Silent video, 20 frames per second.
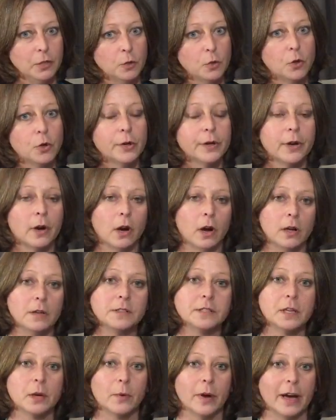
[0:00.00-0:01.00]
you could
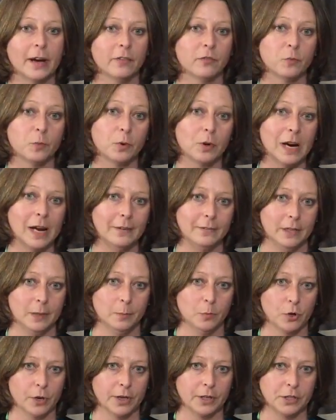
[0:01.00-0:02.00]
also have private
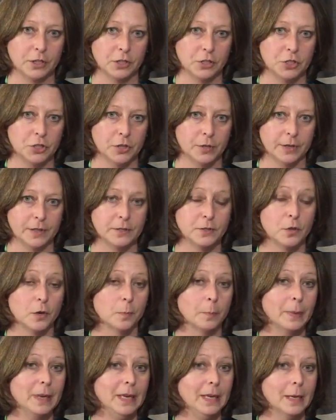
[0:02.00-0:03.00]
mortgage insurance
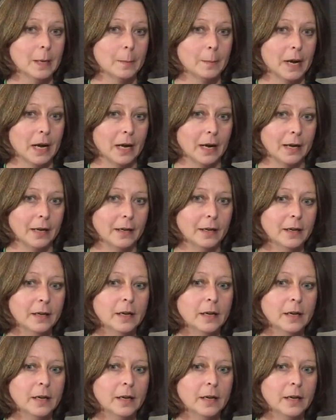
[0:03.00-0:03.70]
or PMI.